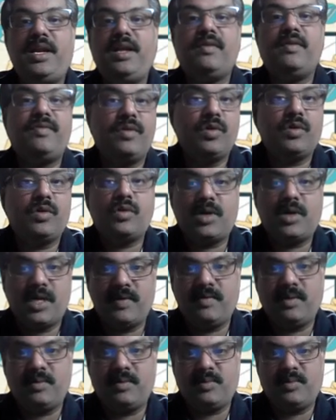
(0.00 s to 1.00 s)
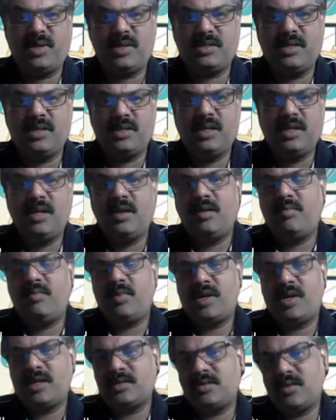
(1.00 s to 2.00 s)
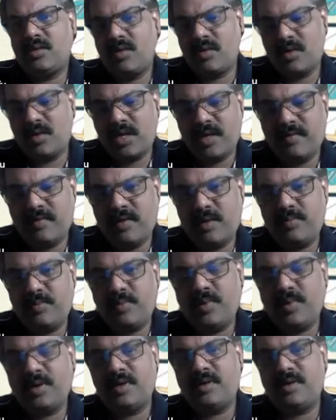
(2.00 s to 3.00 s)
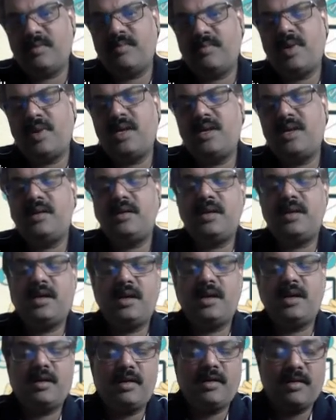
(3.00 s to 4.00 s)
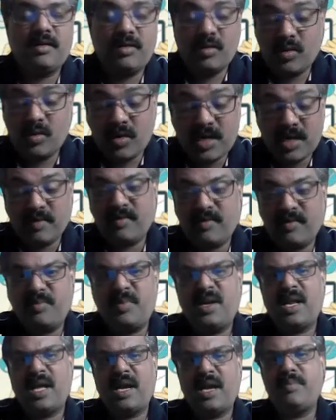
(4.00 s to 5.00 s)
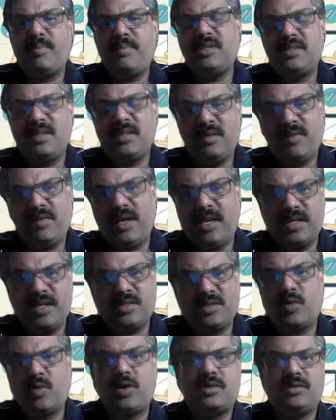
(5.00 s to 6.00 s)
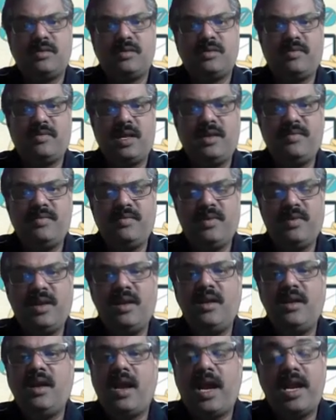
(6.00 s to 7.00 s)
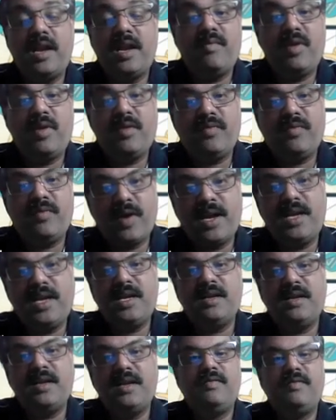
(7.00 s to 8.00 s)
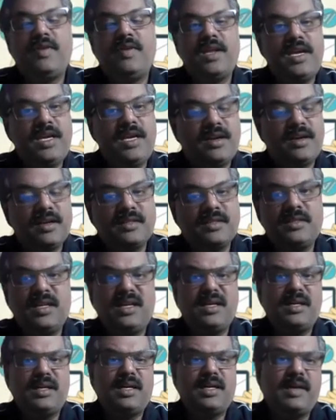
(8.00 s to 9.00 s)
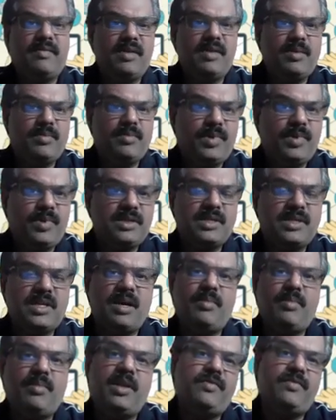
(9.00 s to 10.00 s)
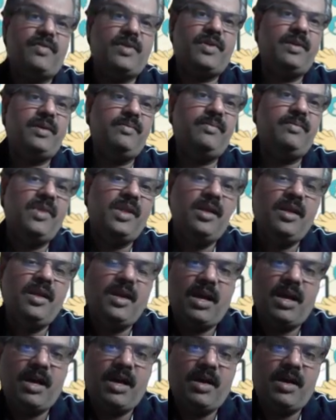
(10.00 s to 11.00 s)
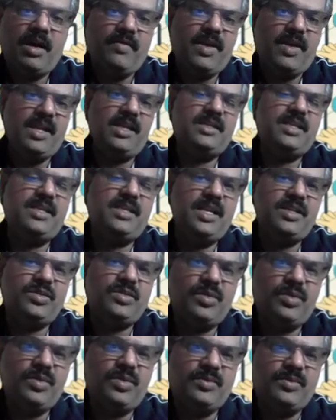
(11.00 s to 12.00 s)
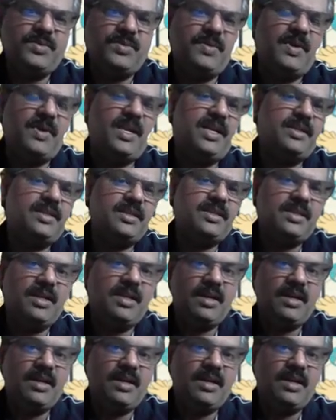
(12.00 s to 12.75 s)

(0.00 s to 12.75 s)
of no-code developers. Because no-code development happens in various walks of life, and we find very interesting developers coming from various age groups, various